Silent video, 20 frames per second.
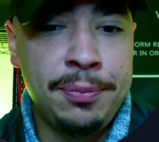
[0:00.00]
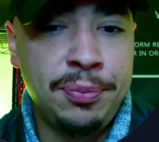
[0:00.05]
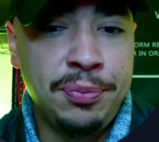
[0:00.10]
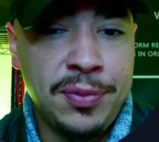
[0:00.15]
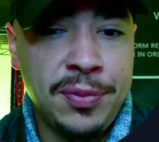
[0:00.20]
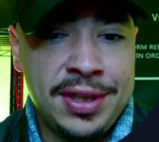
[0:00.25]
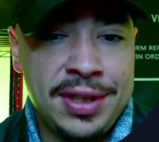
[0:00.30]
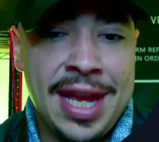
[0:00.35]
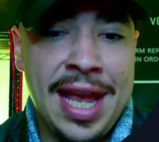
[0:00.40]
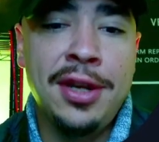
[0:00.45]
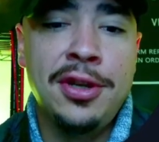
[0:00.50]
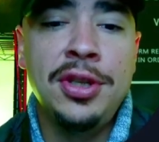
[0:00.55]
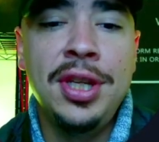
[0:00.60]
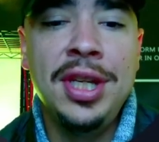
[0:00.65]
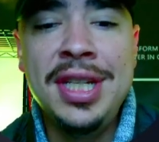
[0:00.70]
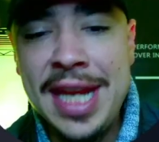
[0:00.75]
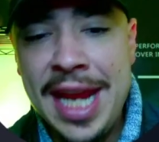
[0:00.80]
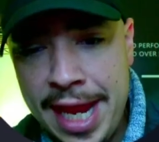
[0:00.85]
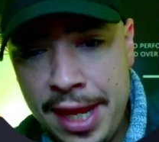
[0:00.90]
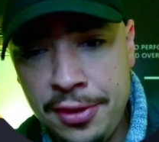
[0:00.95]
It's actually
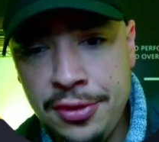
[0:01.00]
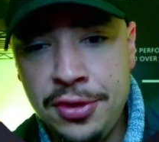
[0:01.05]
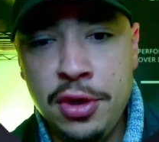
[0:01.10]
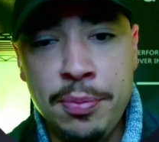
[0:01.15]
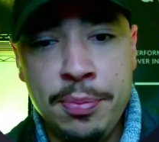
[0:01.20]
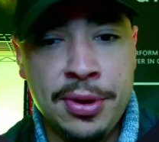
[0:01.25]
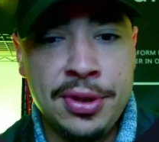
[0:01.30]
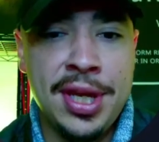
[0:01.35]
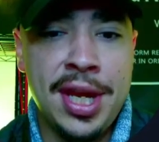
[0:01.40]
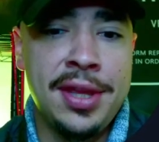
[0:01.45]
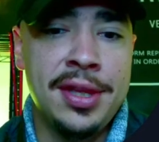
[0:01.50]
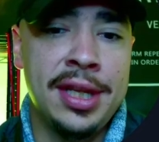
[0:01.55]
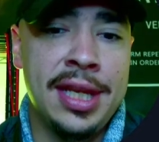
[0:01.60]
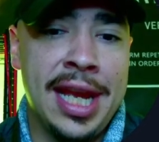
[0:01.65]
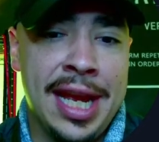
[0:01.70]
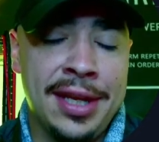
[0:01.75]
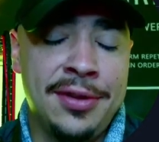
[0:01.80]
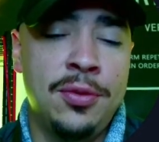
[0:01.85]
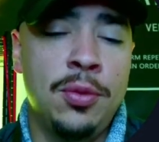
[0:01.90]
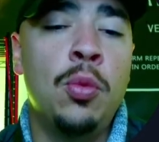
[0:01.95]
down 2% in the
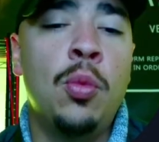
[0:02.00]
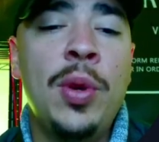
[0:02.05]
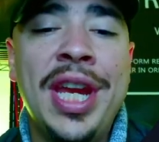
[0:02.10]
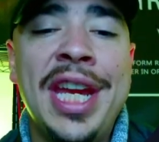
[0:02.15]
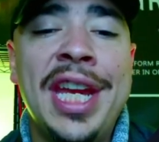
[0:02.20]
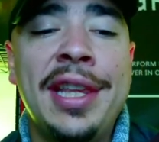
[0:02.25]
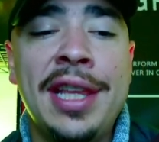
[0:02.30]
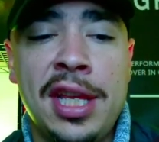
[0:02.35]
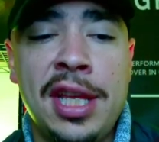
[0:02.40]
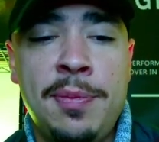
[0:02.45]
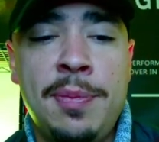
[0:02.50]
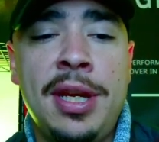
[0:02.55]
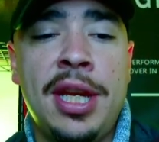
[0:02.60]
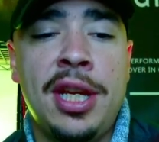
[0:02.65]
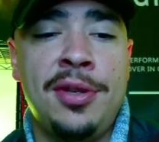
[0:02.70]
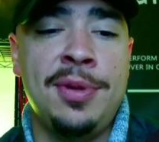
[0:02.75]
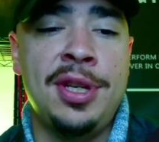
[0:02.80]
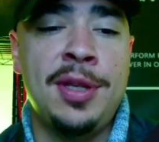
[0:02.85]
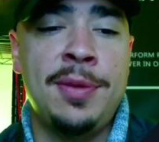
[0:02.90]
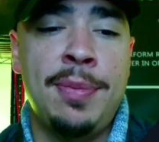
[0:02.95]
last week. That's because
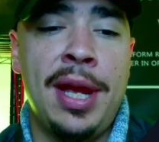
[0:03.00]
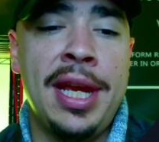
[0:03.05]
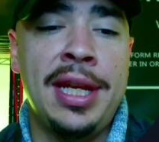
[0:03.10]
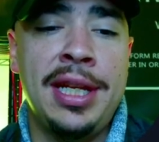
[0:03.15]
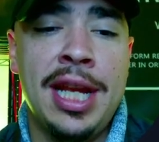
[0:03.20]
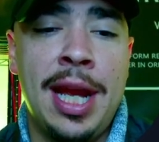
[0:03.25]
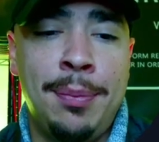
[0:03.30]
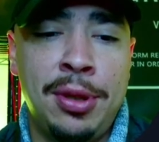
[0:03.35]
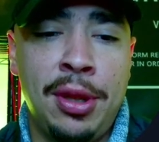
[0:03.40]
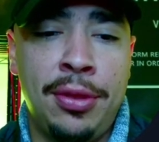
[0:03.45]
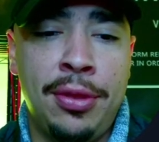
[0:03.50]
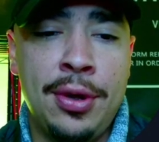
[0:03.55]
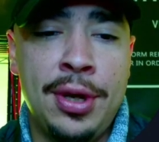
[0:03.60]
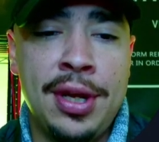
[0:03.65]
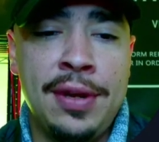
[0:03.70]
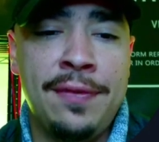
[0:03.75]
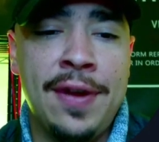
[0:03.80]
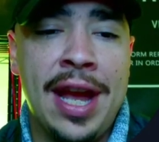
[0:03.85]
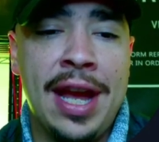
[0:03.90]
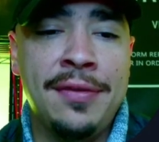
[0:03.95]
we spiked up to
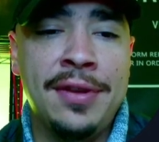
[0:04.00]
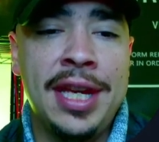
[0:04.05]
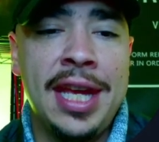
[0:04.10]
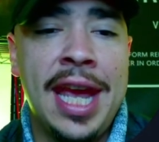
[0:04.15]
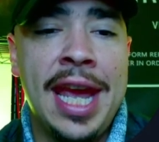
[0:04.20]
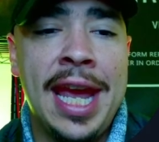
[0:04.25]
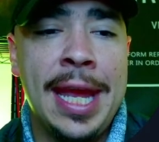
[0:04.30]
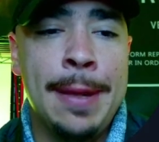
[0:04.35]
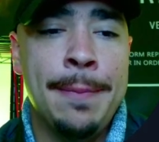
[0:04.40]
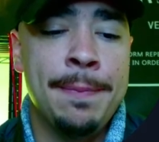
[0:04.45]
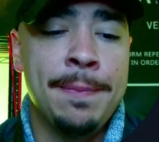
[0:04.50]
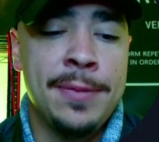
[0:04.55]
35K.